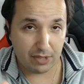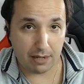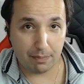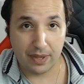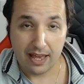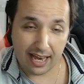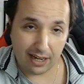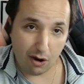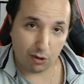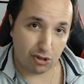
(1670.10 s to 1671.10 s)
up and
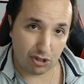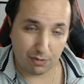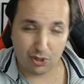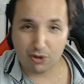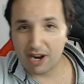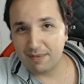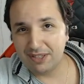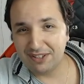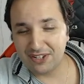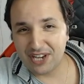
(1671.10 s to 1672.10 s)
also subscribing
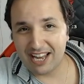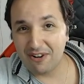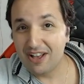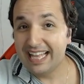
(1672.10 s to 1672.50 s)
to the channel.